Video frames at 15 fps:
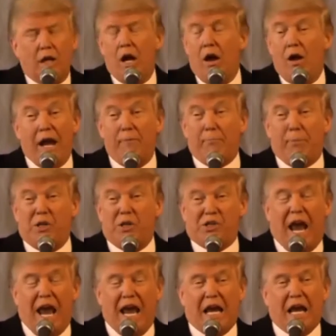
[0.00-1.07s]
You know, and I've been
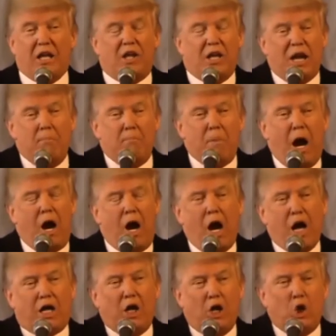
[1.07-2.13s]
saying it, the
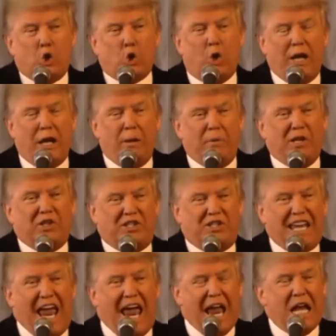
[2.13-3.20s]
American dream is
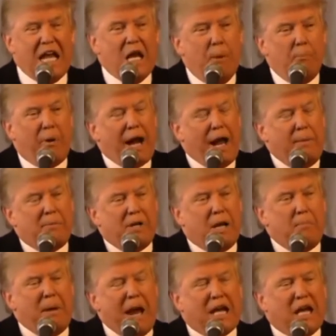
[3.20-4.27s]
dead, but I'm
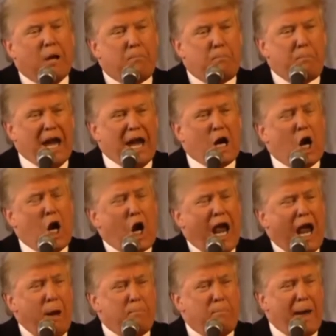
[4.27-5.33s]
going to make it bigger
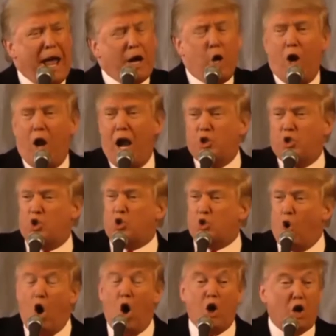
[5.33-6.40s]
and better and
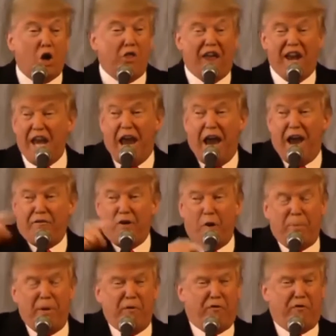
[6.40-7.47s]
stronger than
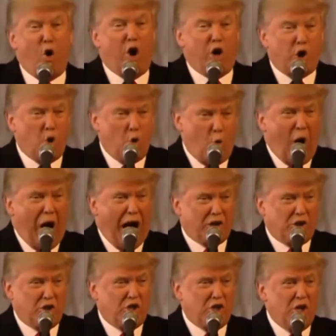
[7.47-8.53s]
ever before. You
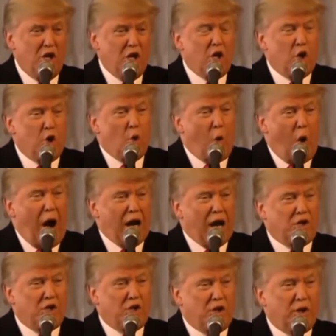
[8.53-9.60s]
watch. You
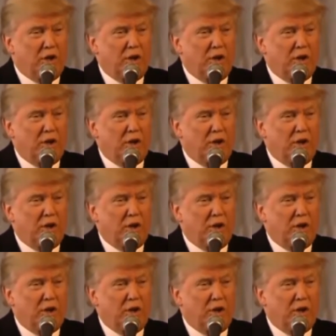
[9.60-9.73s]
watch.